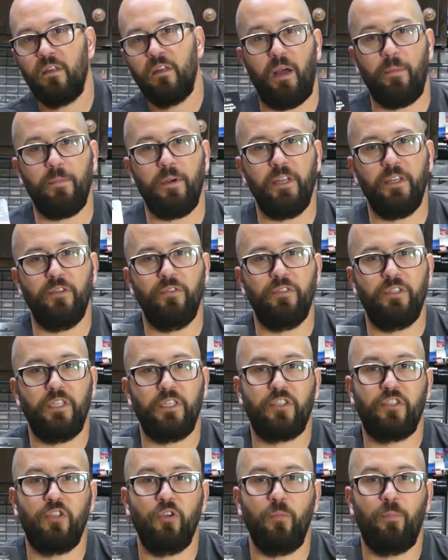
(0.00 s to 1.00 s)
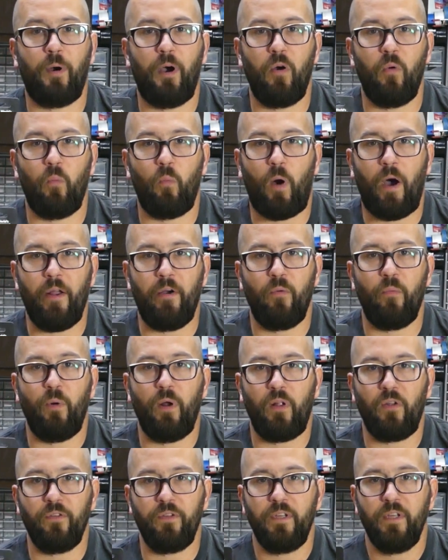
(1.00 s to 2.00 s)
I'm going to use this 2-part water
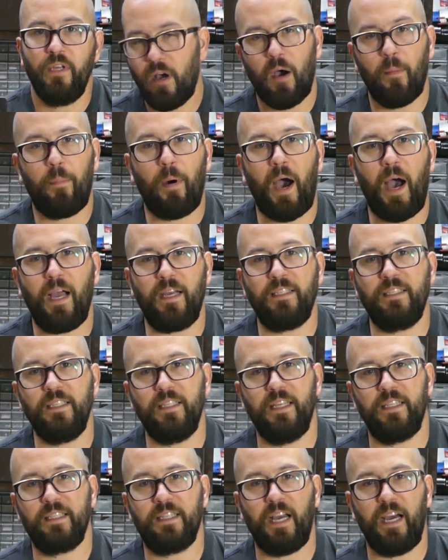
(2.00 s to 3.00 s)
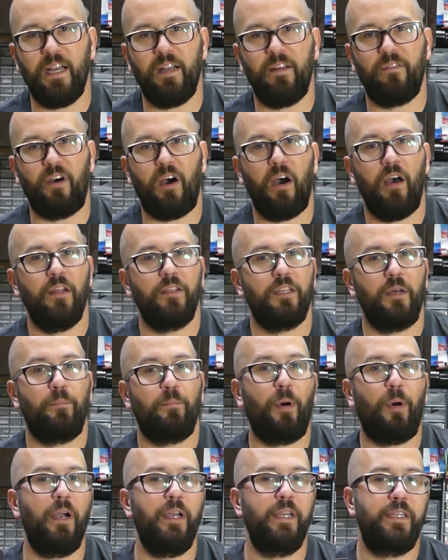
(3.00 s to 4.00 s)
weld. Epoxy that's kind of it's a
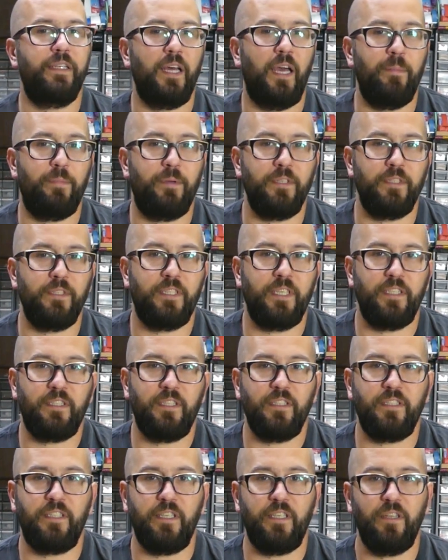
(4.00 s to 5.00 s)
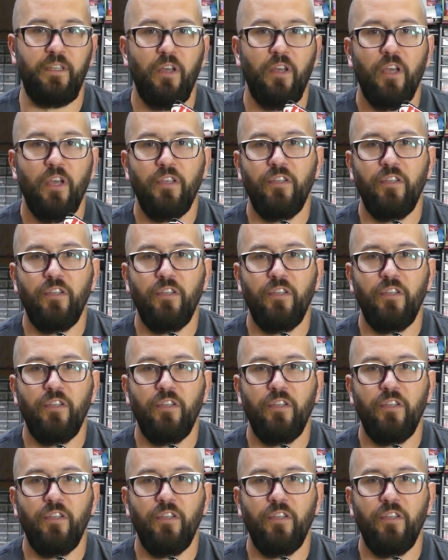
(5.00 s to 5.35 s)
putty type consistency.